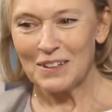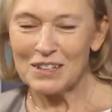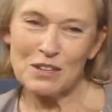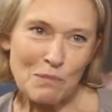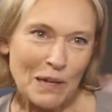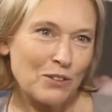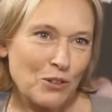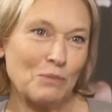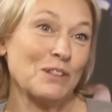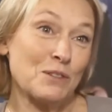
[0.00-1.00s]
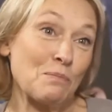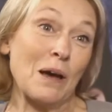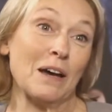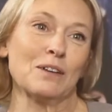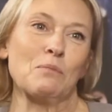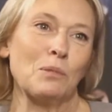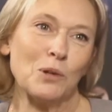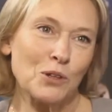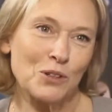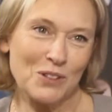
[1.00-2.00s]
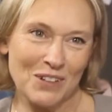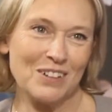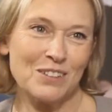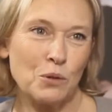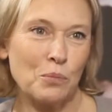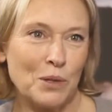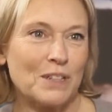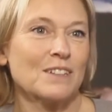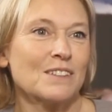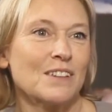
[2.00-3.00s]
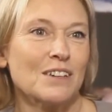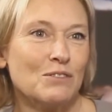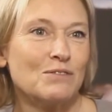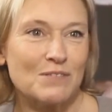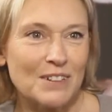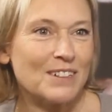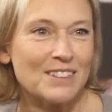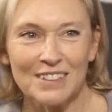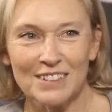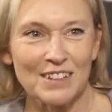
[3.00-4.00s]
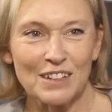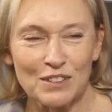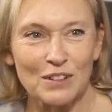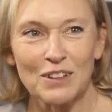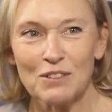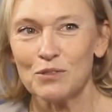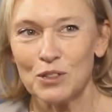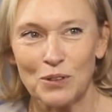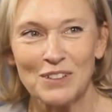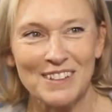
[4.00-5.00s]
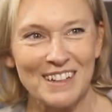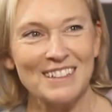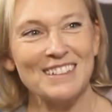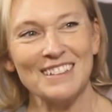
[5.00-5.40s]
in Belgium, it's Spar and Pluk, so pick and save. If we translate